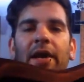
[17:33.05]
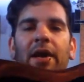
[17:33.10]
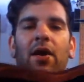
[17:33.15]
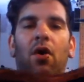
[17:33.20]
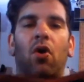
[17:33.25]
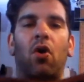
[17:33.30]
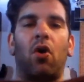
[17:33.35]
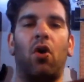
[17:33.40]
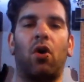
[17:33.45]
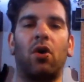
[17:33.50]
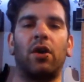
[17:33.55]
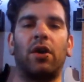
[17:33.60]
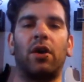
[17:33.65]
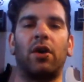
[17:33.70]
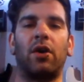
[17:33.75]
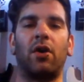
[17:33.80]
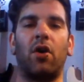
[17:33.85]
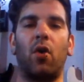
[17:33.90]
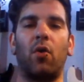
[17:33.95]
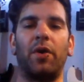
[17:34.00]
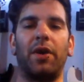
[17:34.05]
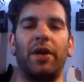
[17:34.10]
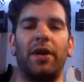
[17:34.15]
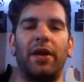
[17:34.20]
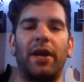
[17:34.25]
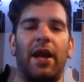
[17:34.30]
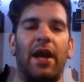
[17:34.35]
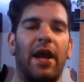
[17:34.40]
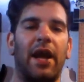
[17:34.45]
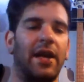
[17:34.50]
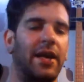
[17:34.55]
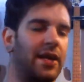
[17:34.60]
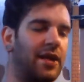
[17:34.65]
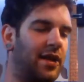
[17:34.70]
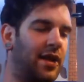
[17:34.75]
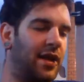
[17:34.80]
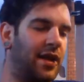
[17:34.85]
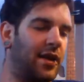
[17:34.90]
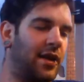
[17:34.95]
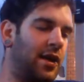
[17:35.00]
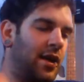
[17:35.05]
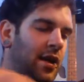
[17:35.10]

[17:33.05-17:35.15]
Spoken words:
all coating, anything.